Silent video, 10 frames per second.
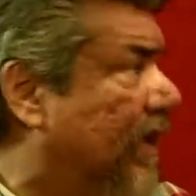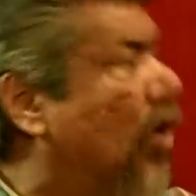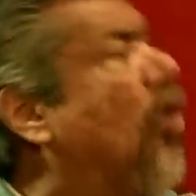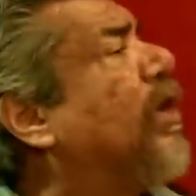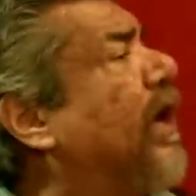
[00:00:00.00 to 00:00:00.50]
Like,
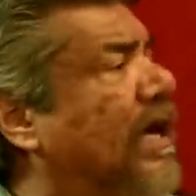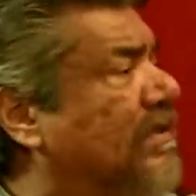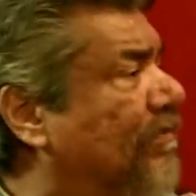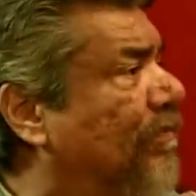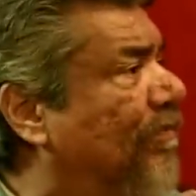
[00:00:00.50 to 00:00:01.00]
oh, that
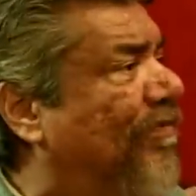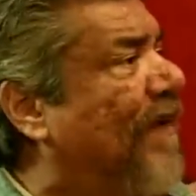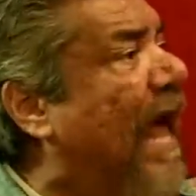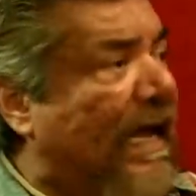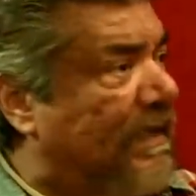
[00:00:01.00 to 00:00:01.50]
guy's
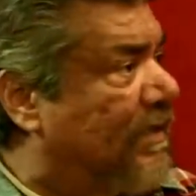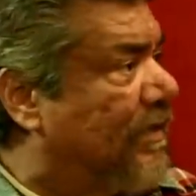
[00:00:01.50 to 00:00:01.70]
flat.